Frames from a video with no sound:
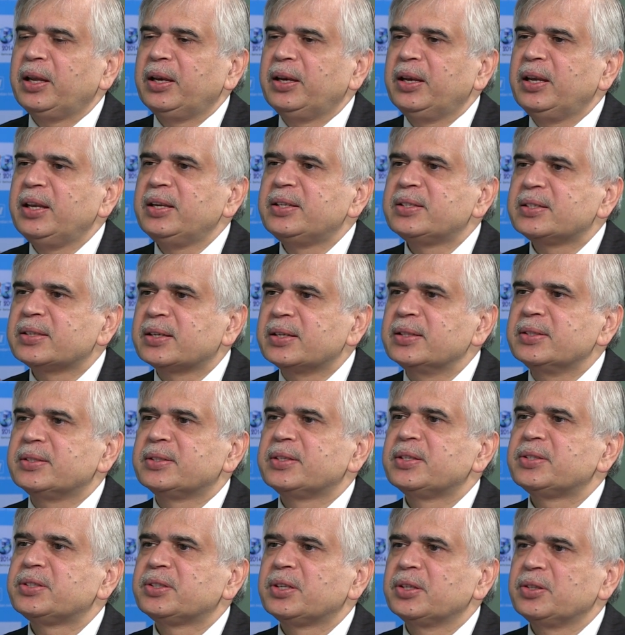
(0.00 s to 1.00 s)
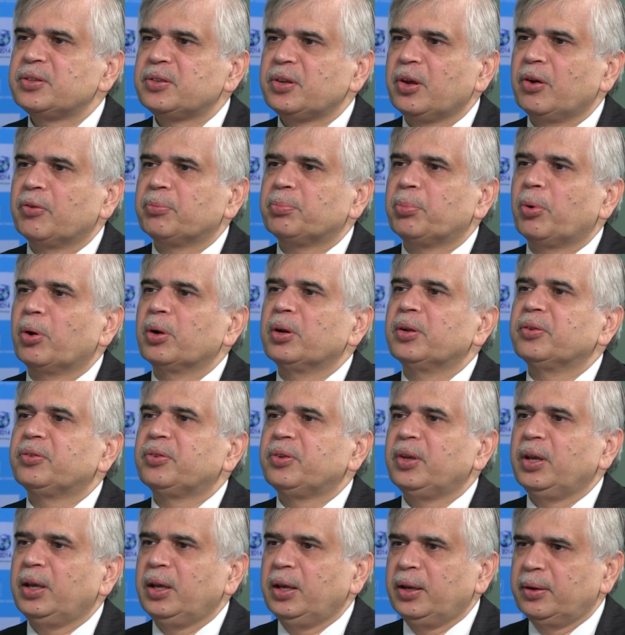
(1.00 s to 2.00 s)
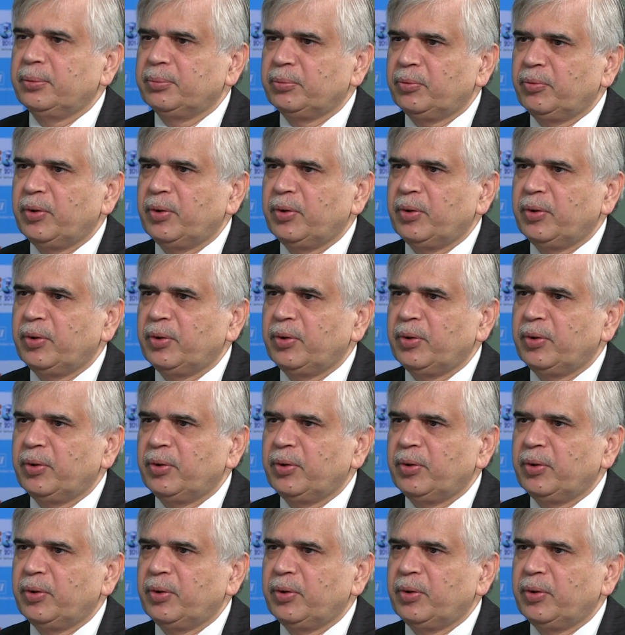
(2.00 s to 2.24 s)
needs consistency of policy,